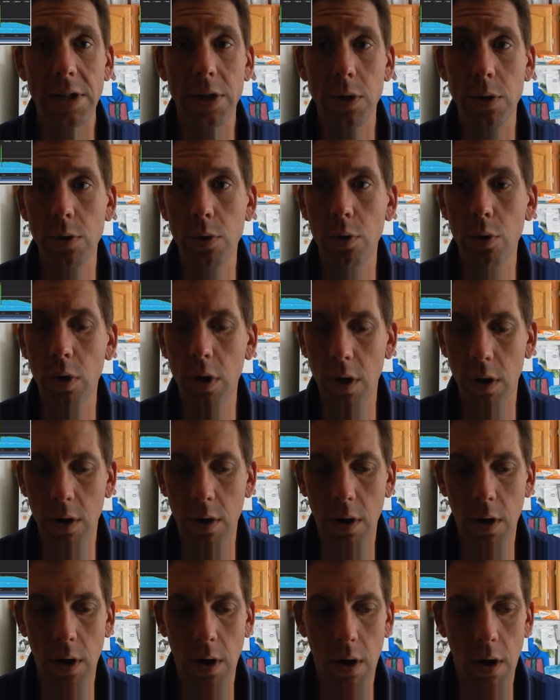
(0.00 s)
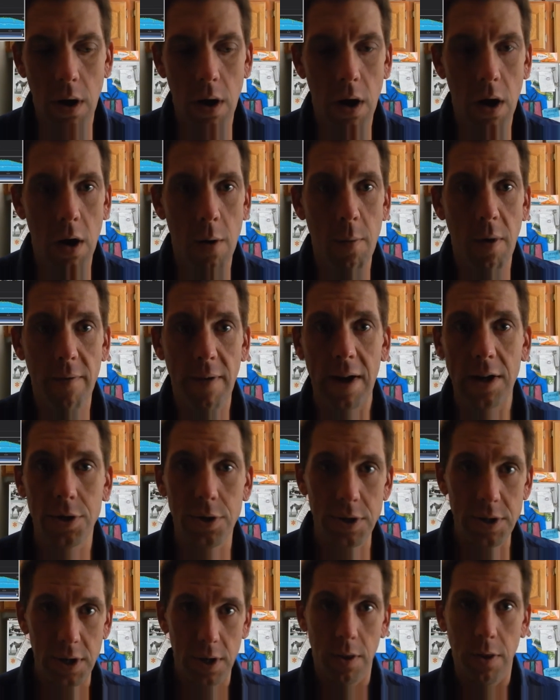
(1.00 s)
two. Um, I've
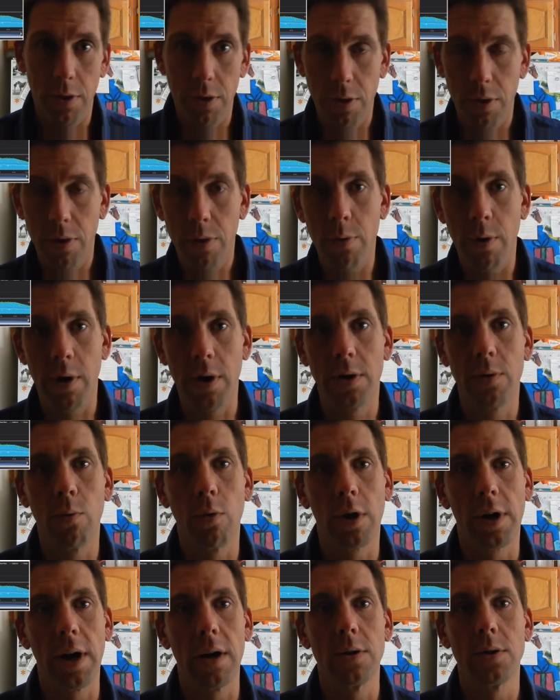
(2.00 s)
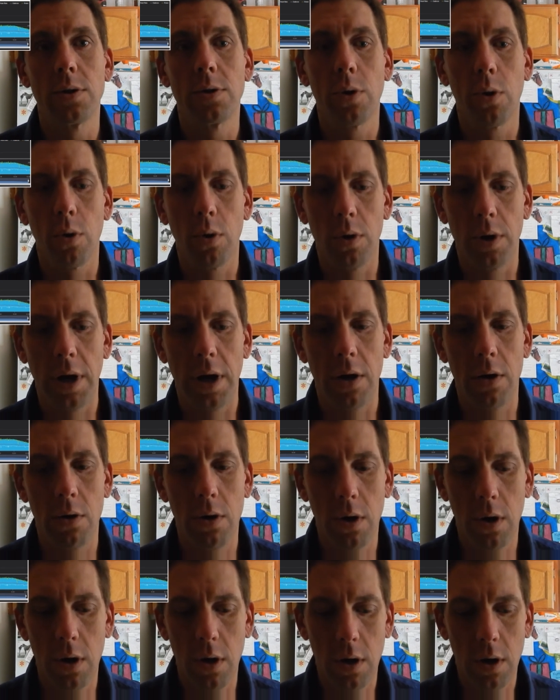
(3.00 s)
actually done three workouts total now
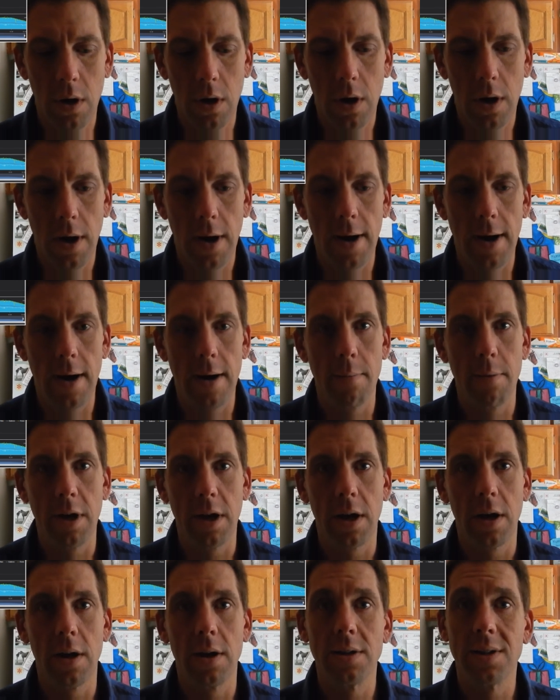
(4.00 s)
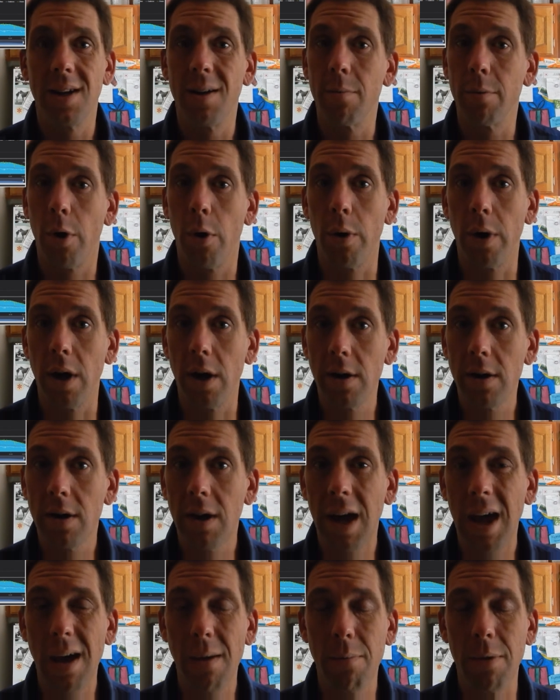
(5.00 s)
uh, because I'm going on
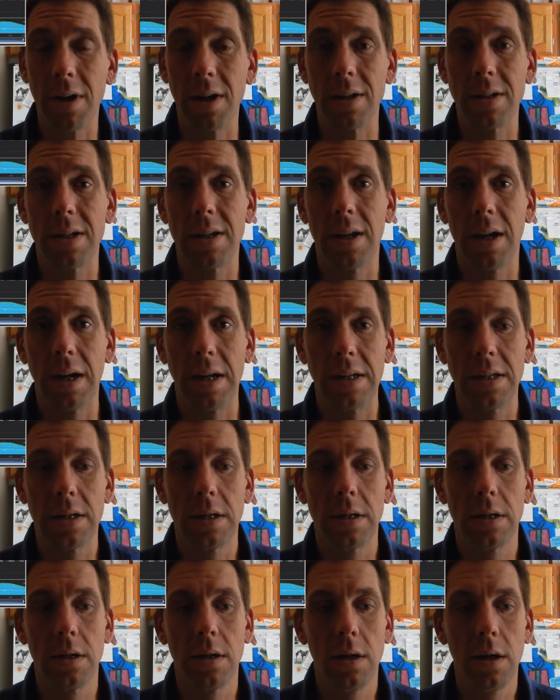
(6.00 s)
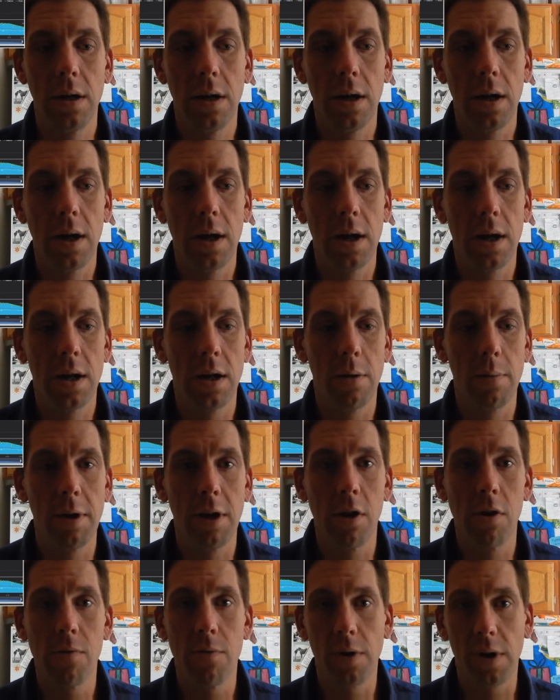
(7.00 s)
camping tonight and I'll be
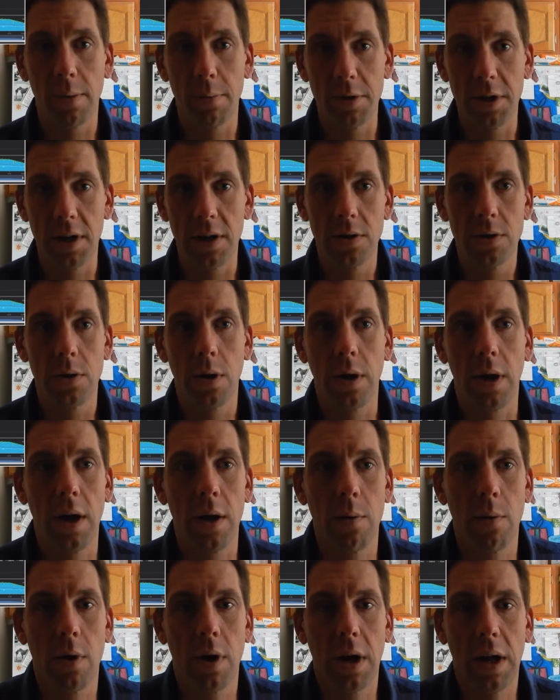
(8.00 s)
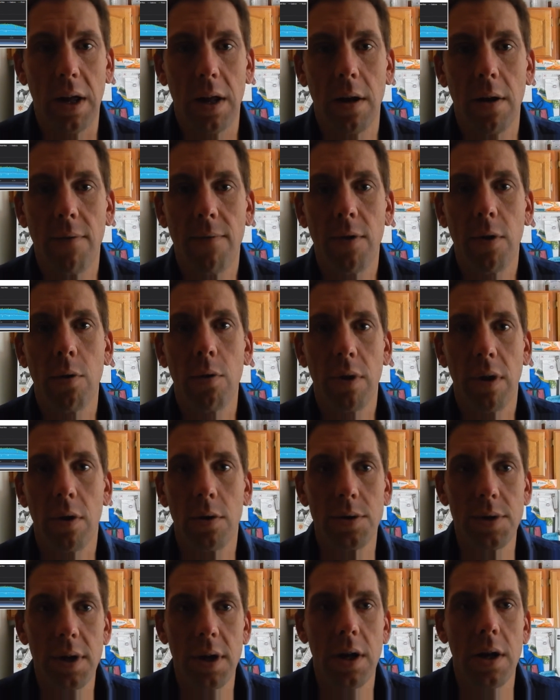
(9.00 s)
gone for a couple days, so I kind of wanted to get a few of
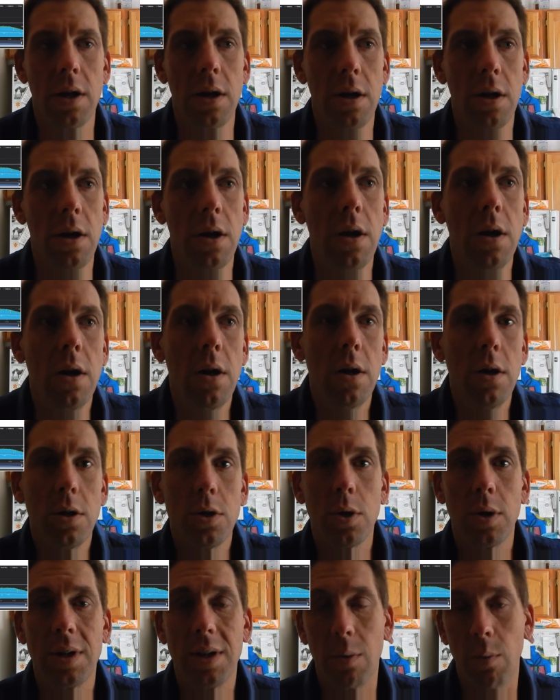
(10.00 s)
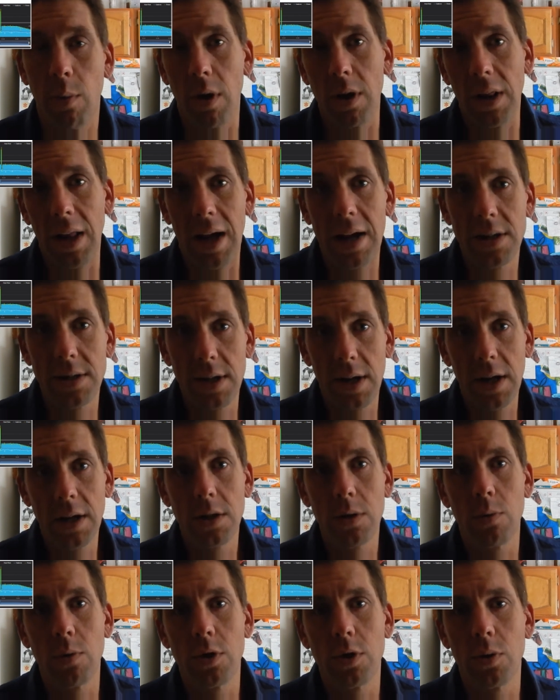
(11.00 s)
those in. So I did one last
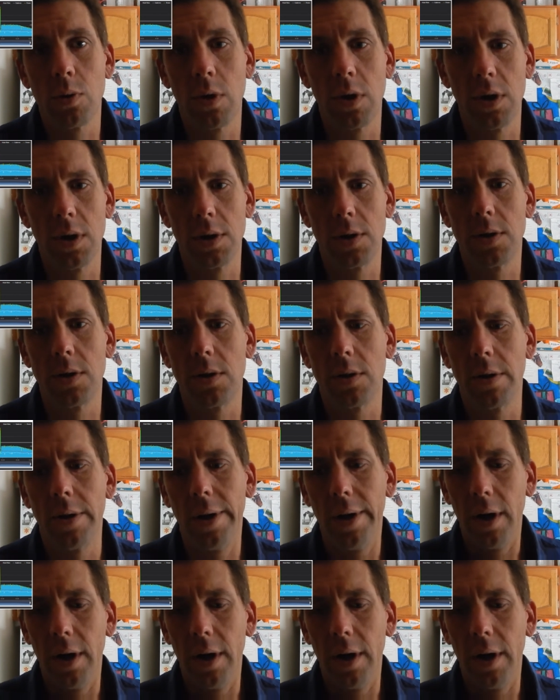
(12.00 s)
night, which was